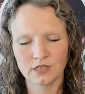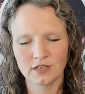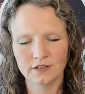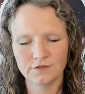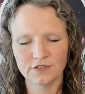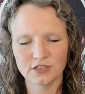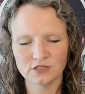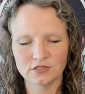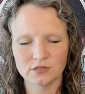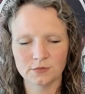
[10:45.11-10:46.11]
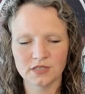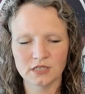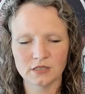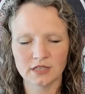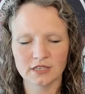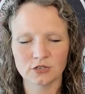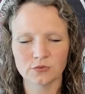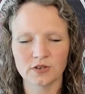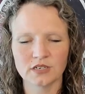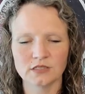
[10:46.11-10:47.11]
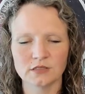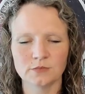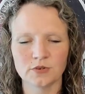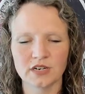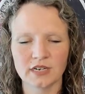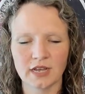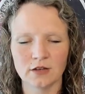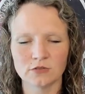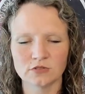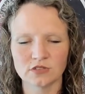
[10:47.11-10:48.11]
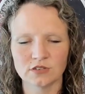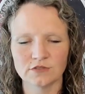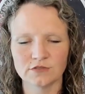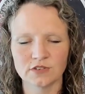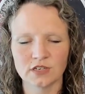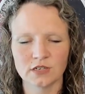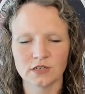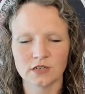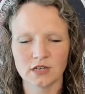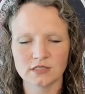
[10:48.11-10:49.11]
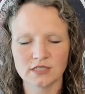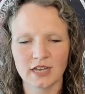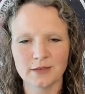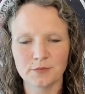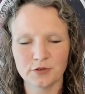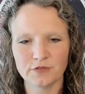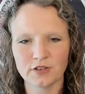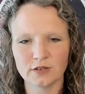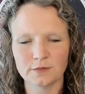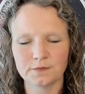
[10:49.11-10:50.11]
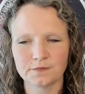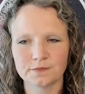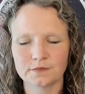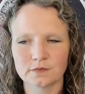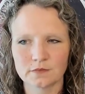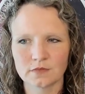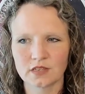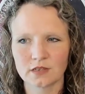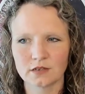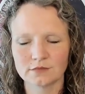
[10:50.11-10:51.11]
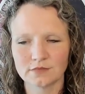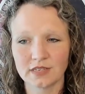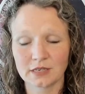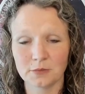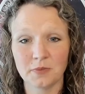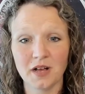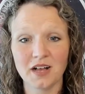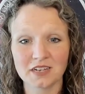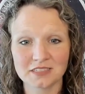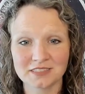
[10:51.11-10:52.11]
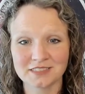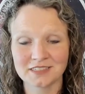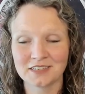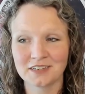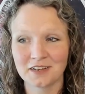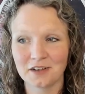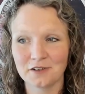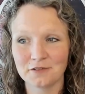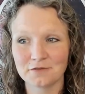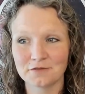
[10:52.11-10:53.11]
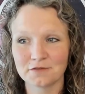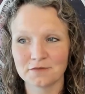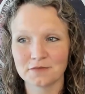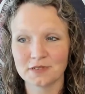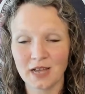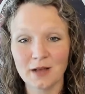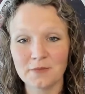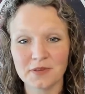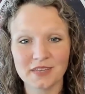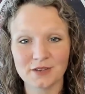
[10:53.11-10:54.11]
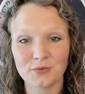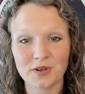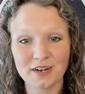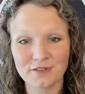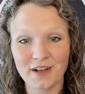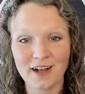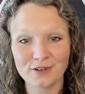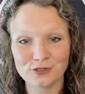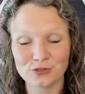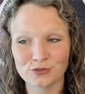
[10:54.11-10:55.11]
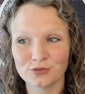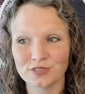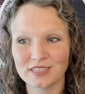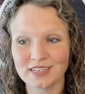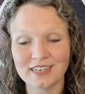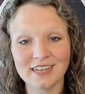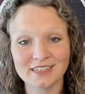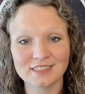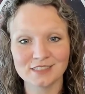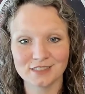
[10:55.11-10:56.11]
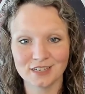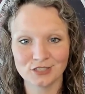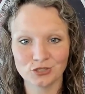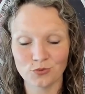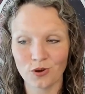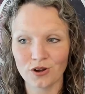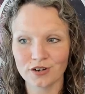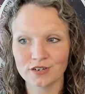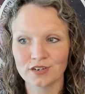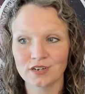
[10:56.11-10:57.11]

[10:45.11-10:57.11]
it feels to me like you're ready to break out of a type of um like a box of not being aware of how truly connected that you are